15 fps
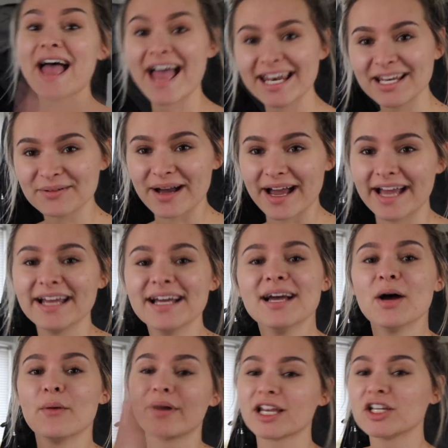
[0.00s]
Anyway,
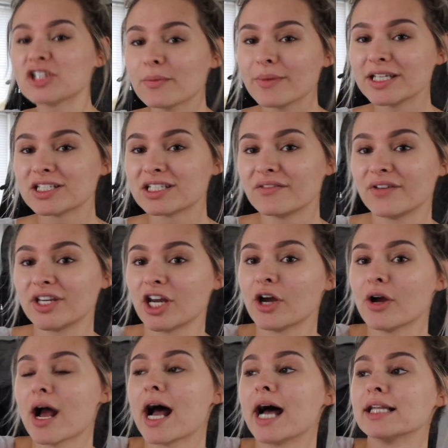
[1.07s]
we're gonna jump into the
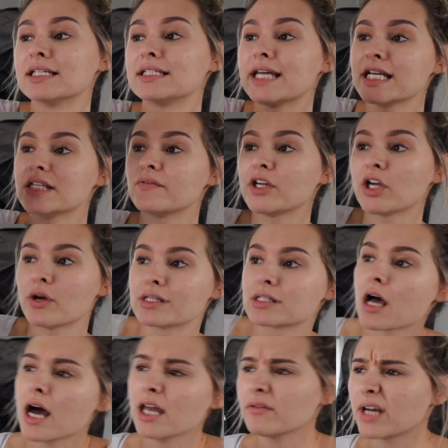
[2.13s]
video, and today's video is
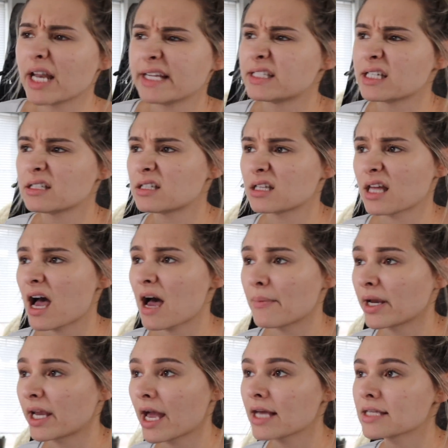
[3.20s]
kind of related to the app,
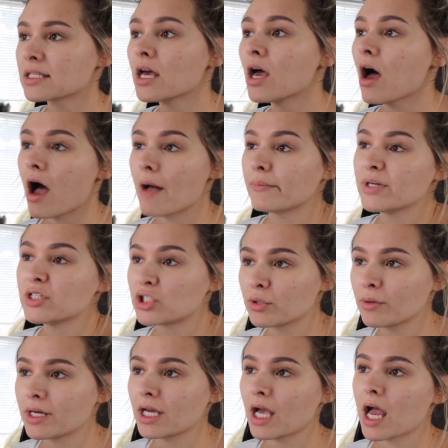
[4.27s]
I guess. I'm gonna be
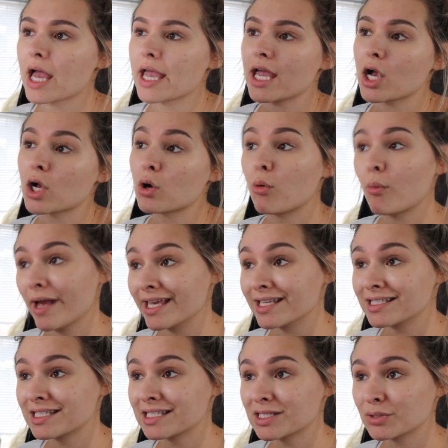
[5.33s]
doing a
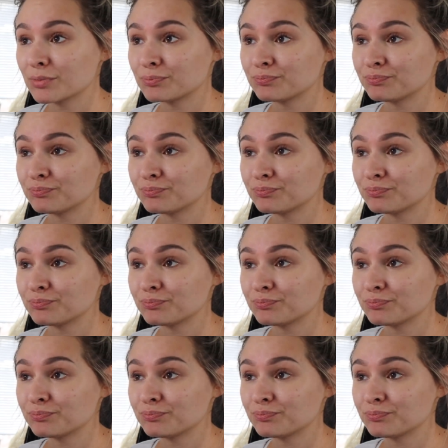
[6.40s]
quiz.